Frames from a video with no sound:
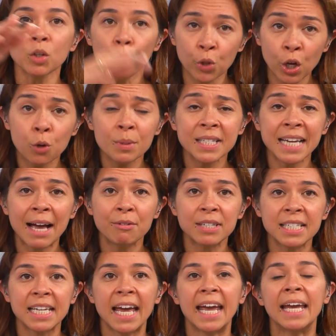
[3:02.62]
although it was down
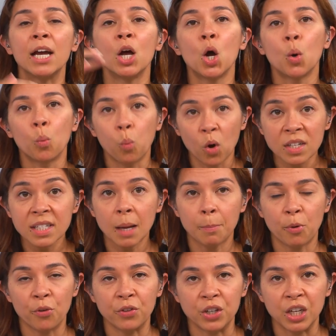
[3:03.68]
today, was
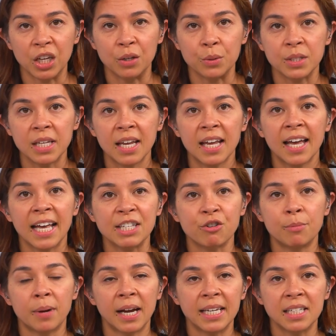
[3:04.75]
up on the news. As a
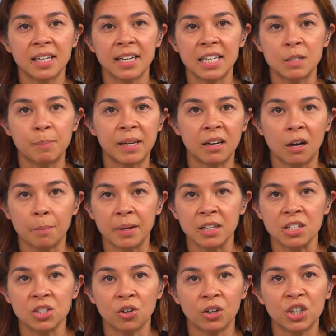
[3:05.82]
reminder, it's been up an
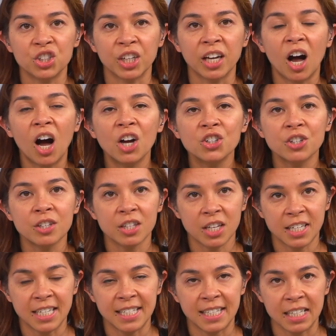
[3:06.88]
astonishing
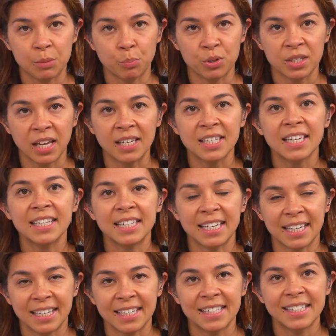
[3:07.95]
136%
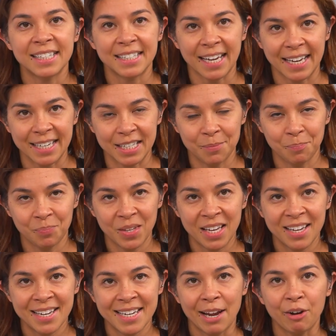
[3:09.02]
year to date.
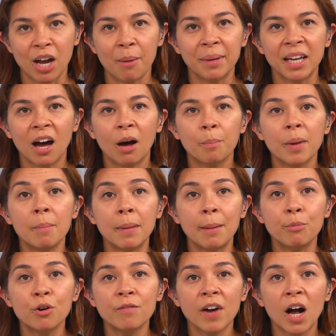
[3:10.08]
Now, coming up, a
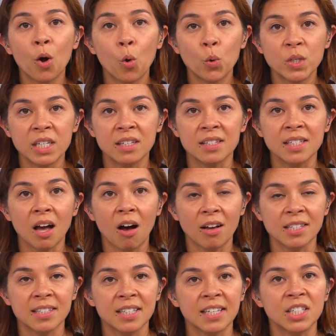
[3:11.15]
member of our audience
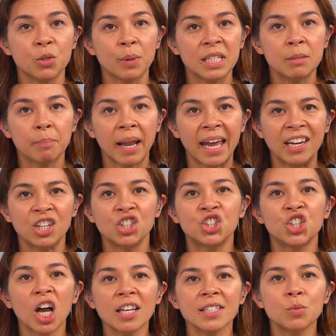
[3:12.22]
asks us to explain
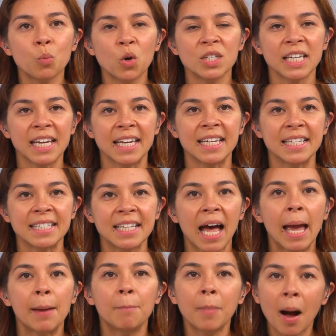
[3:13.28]
just what is
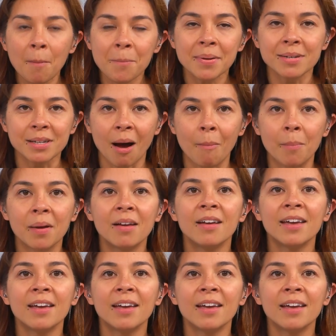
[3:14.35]
a pump and dump